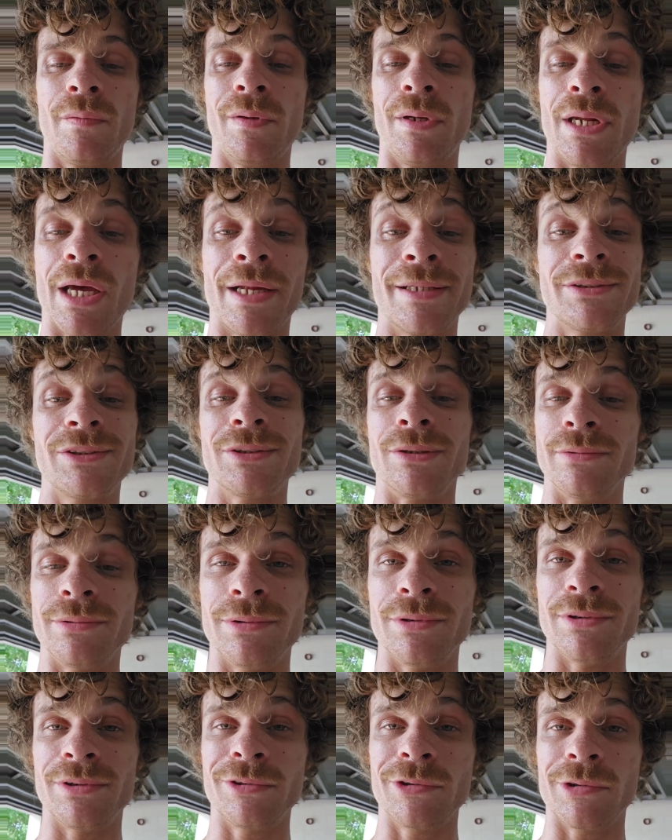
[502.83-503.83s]
not so
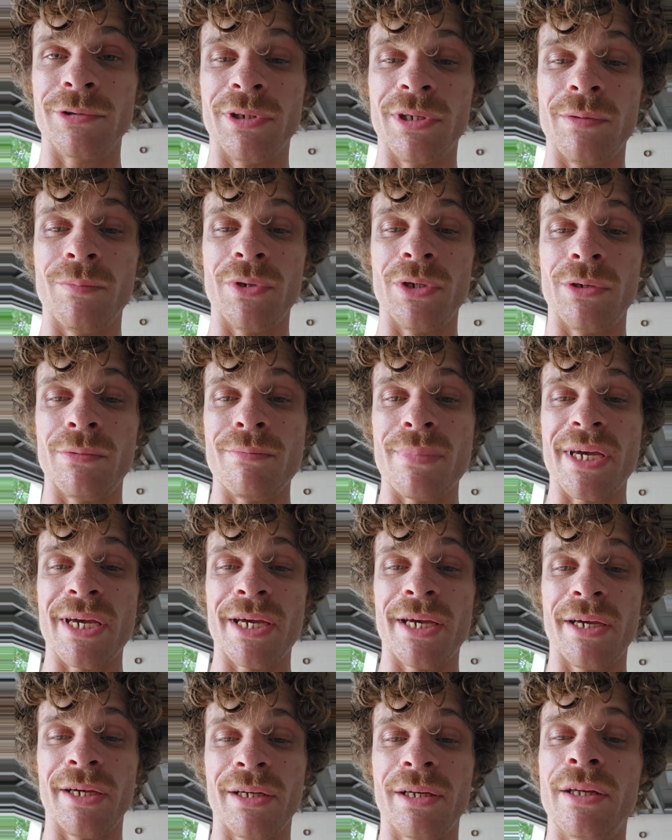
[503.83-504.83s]
good cream in your
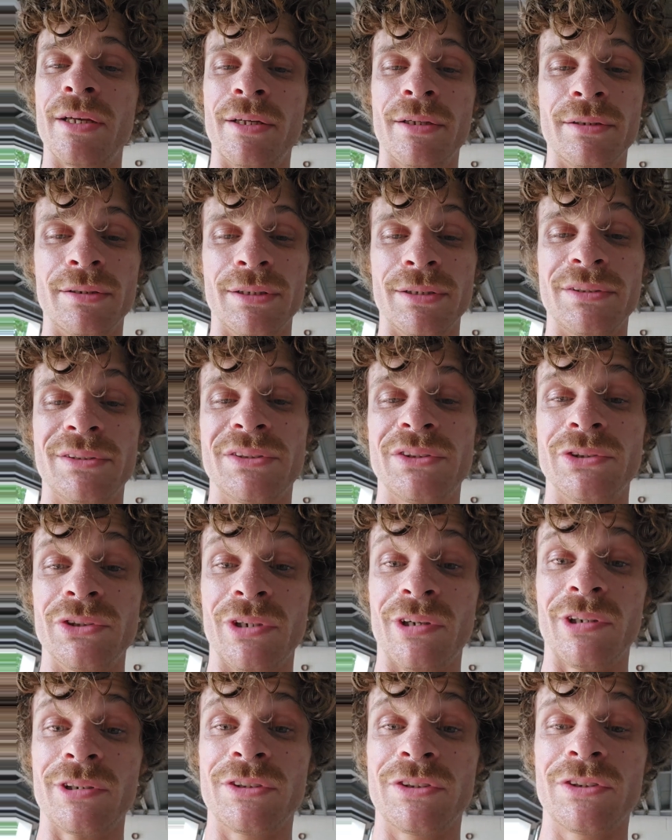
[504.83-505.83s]
bag. It
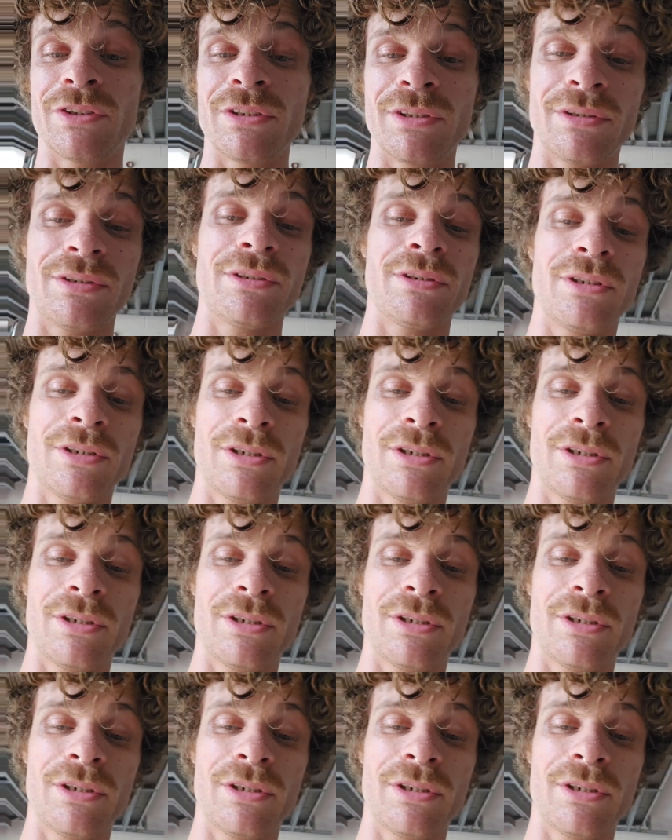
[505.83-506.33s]
sucks.